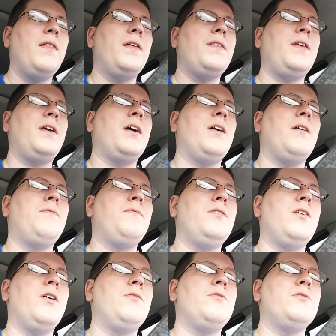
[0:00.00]
they think
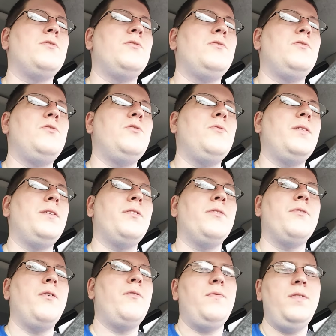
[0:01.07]
of, you know, just doing
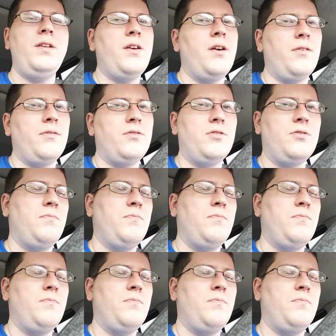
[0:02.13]
their own videos,